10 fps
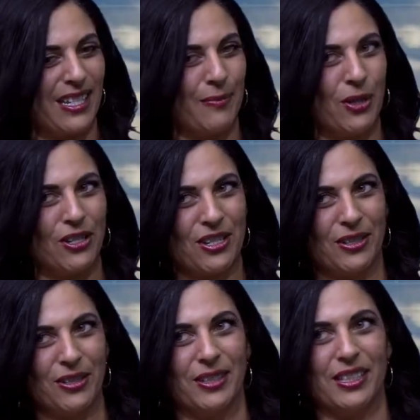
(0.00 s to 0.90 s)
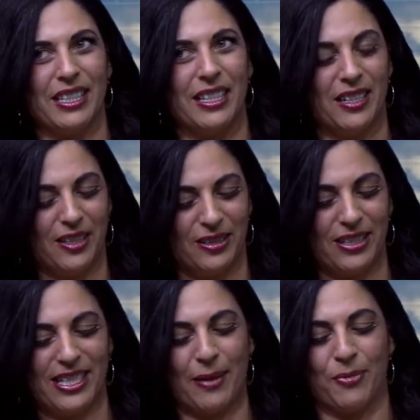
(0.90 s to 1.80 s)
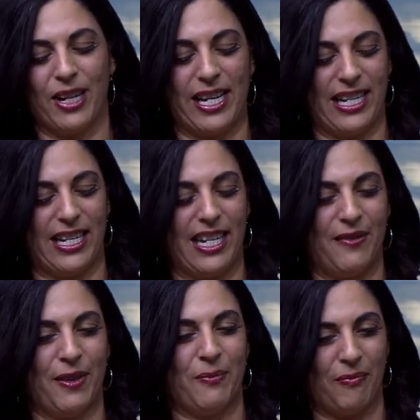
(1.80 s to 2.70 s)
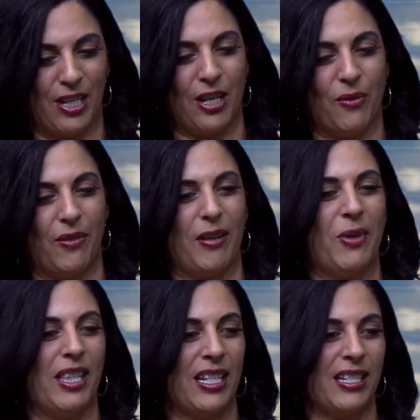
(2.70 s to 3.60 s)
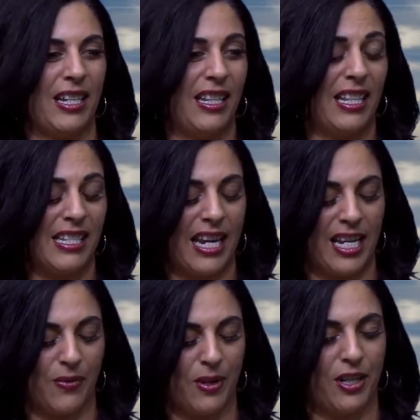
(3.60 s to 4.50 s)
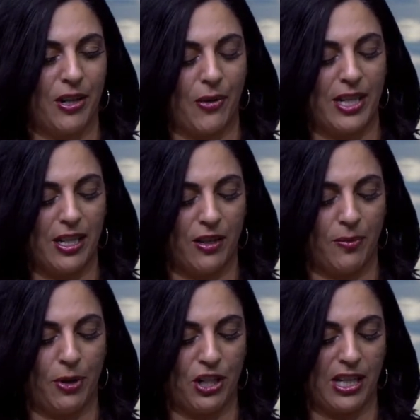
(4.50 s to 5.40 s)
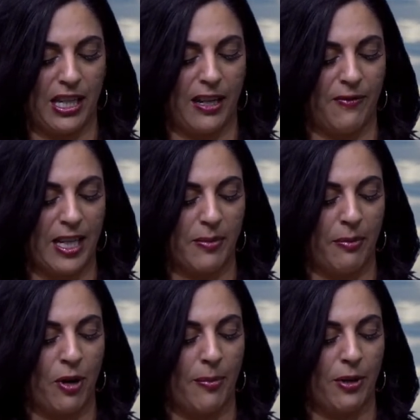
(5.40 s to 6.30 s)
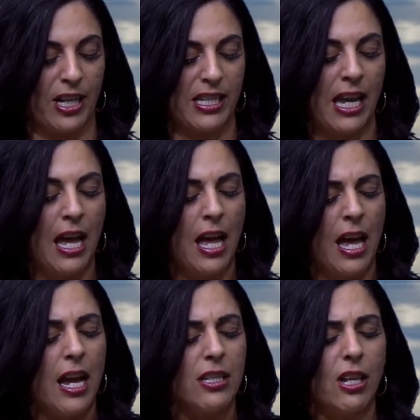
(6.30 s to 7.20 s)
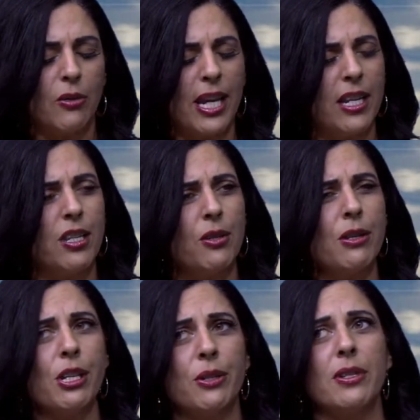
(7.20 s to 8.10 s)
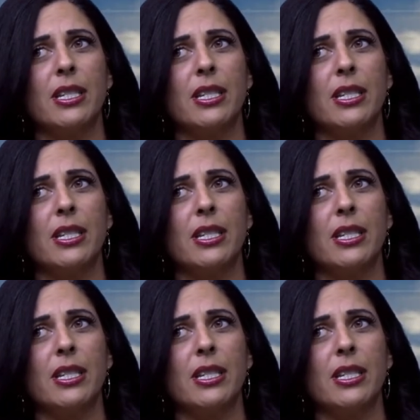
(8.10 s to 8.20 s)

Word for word: and personal a mm-hmm. little mm. separated, even you know, with this in this case where you go into purchasing mm. investment properties. So, can you use